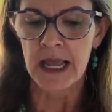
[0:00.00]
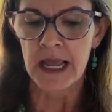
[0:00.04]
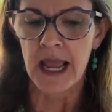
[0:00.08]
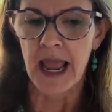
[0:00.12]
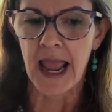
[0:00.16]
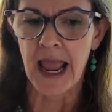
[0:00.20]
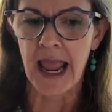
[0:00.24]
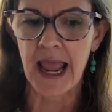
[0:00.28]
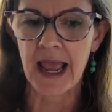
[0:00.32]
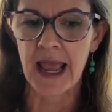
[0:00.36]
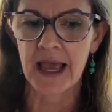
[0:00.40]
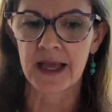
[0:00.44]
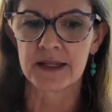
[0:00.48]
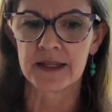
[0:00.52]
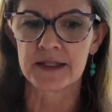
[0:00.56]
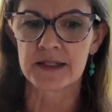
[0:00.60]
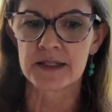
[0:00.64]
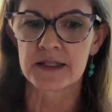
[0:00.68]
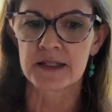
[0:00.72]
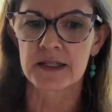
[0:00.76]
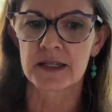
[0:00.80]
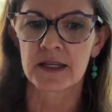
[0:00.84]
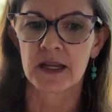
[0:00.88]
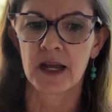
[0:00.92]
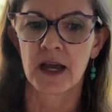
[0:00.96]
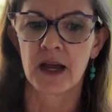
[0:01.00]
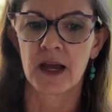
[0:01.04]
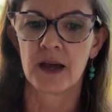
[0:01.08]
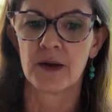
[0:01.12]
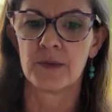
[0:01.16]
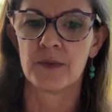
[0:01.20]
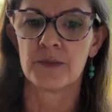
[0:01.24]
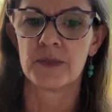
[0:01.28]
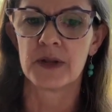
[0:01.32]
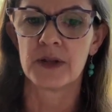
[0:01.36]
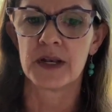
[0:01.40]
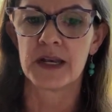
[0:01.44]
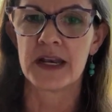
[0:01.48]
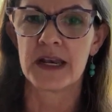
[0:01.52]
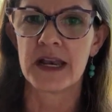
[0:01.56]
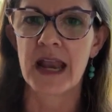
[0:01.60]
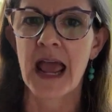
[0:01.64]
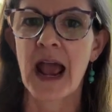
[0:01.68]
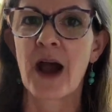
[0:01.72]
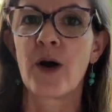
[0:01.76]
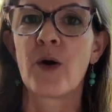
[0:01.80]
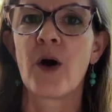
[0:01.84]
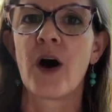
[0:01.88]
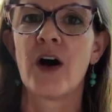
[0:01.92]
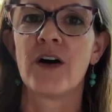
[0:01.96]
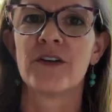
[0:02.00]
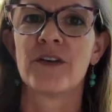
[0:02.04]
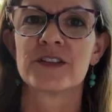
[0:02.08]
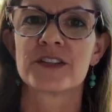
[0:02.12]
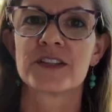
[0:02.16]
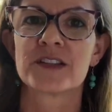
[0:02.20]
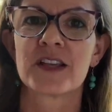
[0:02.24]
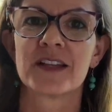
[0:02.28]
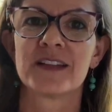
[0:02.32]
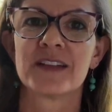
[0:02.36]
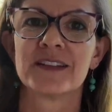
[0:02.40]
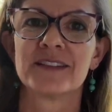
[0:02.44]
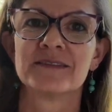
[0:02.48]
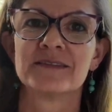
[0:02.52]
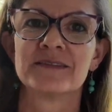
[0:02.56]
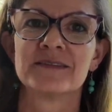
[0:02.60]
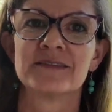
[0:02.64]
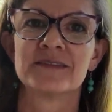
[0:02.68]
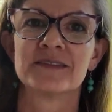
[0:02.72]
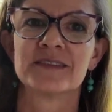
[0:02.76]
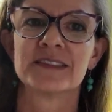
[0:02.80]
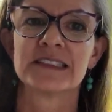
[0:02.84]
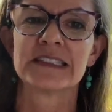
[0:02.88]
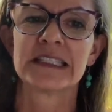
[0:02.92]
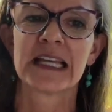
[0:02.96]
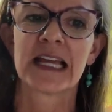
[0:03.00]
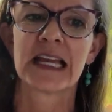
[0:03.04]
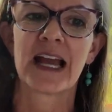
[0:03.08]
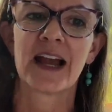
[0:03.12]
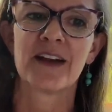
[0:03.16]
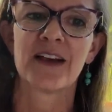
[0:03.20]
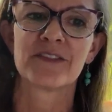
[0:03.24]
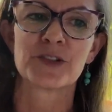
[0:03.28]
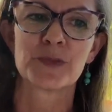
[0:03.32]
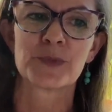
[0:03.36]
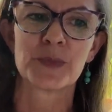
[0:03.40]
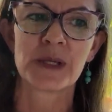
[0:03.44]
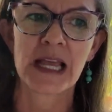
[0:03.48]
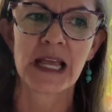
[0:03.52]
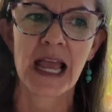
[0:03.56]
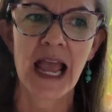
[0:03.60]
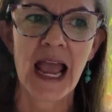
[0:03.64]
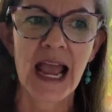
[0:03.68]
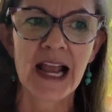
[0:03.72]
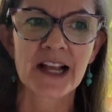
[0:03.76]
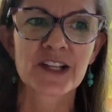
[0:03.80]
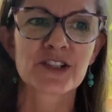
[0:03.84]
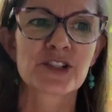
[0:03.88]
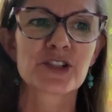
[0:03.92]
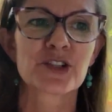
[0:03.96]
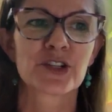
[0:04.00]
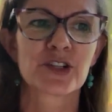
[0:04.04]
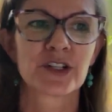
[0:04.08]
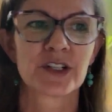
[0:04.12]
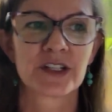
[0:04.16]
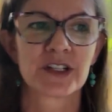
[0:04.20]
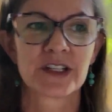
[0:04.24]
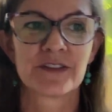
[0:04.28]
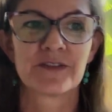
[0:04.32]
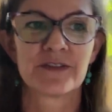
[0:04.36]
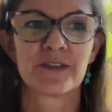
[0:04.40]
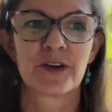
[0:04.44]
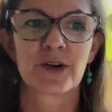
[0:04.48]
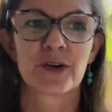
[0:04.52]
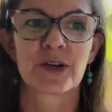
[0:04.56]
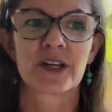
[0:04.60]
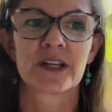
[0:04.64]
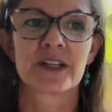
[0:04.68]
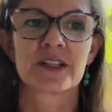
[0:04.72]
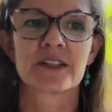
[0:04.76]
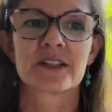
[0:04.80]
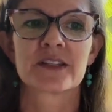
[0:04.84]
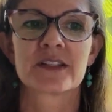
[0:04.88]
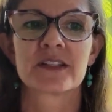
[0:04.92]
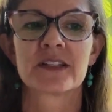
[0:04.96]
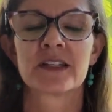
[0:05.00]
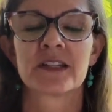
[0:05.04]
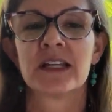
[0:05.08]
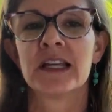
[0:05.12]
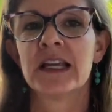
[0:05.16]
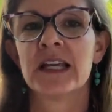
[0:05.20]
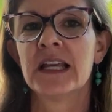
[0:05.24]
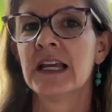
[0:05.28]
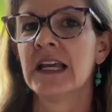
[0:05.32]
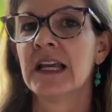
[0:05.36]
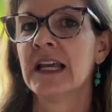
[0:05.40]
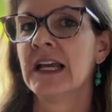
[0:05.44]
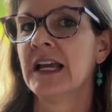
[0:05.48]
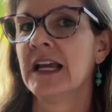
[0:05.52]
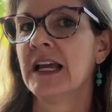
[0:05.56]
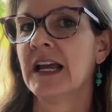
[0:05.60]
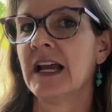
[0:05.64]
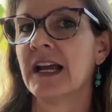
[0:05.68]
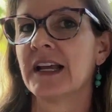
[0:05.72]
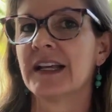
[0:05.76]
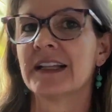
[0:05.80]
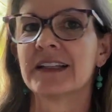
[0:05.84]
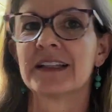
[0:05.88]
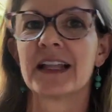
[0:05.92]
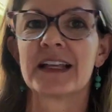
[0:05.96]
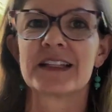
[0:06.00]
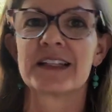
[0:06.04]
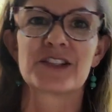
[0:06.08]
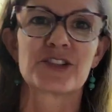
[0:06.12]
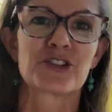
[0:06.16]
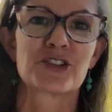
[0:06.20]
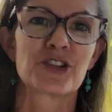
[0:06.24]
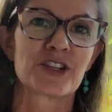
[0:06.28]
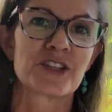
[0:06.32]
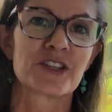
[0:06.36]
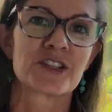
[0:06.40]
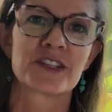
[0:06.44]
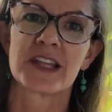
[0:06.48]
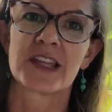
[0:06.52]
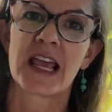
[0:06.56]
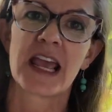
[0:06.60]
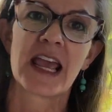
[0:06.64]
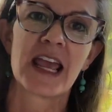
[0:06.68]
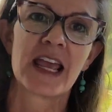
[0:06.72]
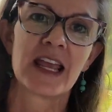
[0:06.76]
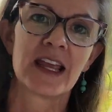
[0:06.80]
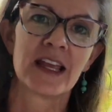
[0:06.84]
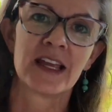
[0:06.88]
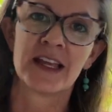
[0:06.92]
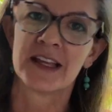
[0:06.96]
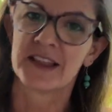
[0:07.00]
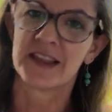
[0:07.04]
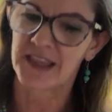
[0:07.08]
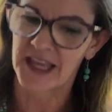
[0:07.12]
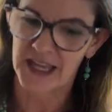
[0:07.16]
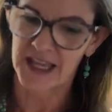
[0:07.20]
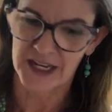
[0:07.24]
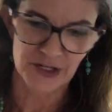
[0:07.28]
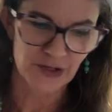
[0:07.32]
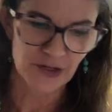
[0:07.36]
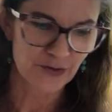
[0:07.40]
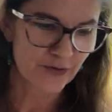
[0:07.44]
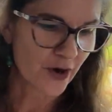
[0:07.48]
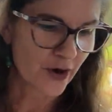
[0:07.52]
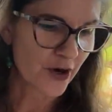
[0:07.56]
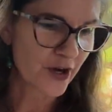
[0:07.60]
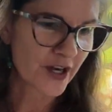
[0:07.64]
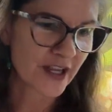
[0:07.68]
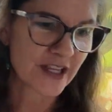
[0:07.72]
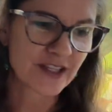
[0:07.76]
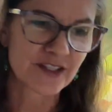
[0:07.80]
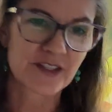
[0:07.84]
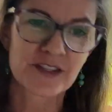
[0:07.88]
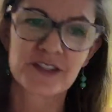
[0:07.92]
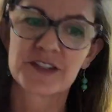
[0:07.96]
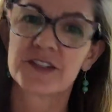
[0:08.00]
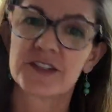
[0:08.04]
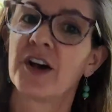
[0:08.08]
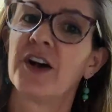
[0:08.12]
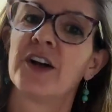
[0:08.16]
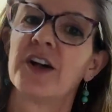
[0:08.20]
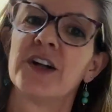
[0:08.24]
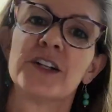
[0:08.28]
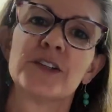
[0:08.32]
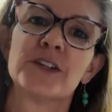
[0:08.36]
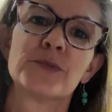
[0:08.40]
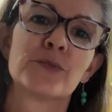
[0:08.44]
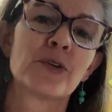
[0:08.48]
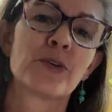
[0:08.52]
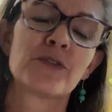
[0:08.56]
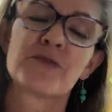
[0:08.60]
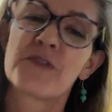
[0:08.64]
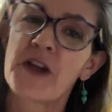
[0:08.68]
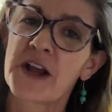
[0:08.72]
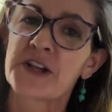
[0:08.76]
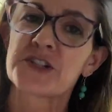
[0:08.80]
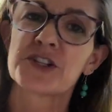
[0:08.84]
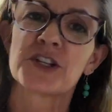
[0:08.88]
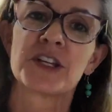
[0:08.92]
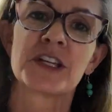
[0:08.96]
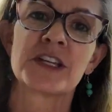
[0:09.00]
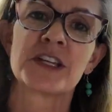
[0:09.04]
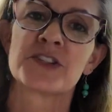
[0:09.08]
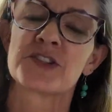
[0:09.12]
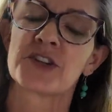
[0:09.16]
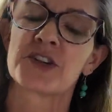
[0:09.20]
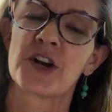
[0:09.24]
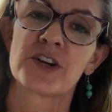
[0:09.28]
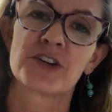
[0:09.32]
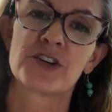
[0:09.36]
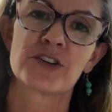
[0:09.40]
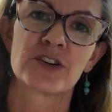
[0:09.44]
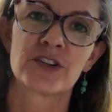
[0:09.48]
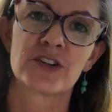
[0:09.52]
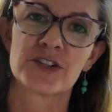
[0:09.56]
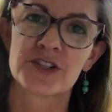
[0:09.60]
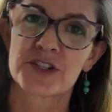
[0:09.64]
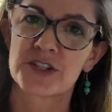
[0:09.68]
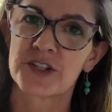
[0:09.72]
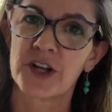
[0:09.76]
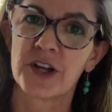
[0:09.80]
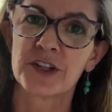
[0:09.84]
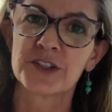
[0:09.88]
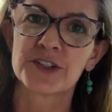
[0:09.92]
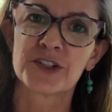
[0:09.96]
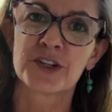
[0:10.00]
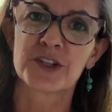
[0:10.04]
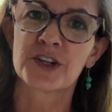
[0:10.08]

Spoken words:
And now all of a sudden they have to be externally focused. Let's just say that you've already professionally installed your